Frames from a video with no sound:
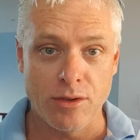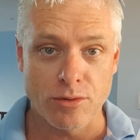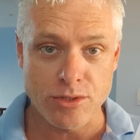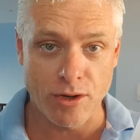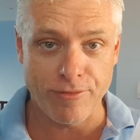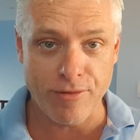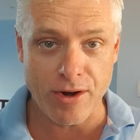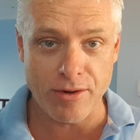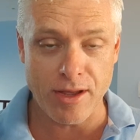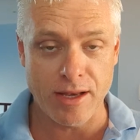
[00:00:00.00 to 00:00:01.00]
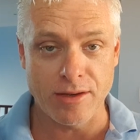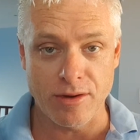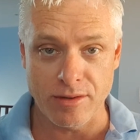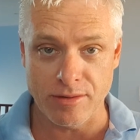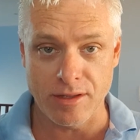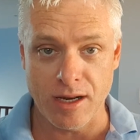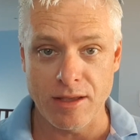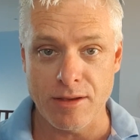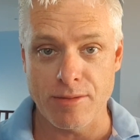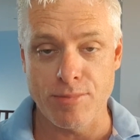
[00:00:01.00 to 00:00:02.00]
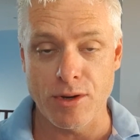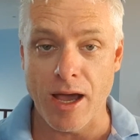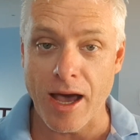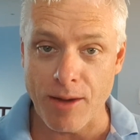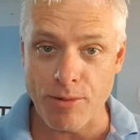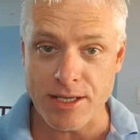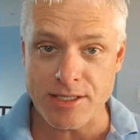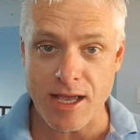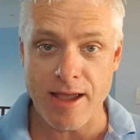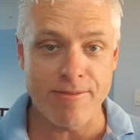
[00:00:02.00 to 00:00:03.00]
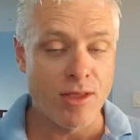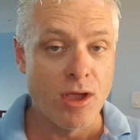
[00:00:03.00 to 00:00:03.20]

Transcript: software and your computer hardware safe,